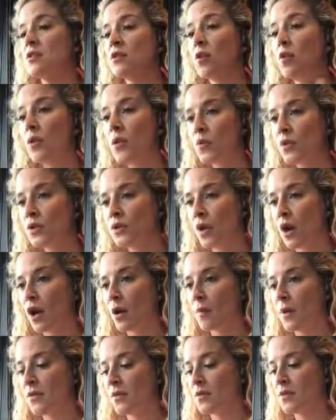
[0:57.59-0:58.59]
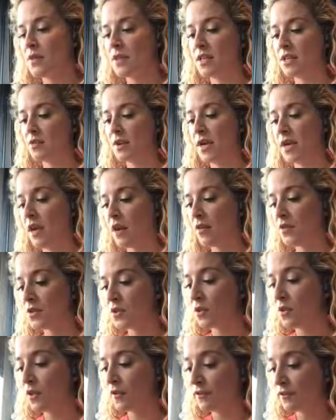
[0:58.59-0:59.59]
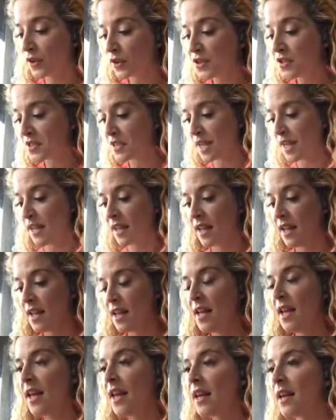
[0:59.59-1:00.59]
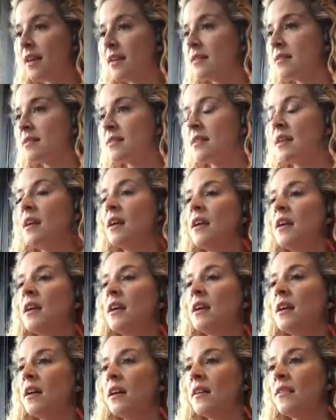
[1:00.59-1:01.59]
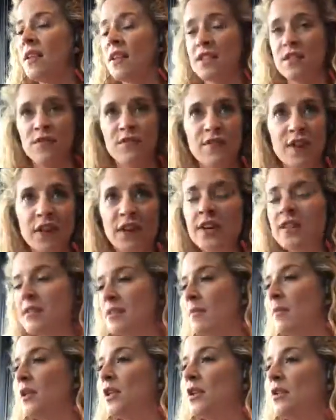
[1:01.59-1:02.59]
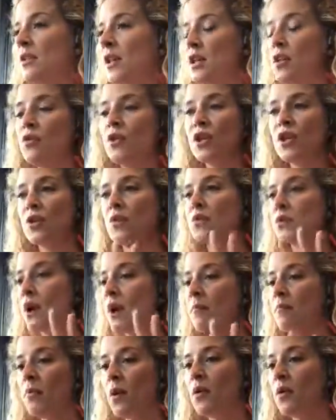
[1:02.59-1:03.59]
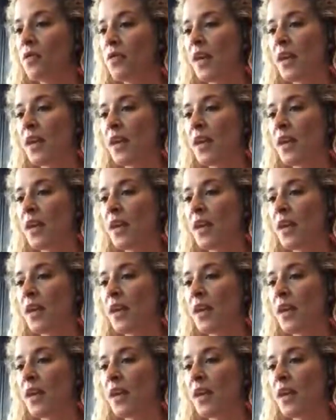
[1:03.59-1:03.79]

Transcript: So we will talk about those things right now. So the first thing is that's very similar that you can use on both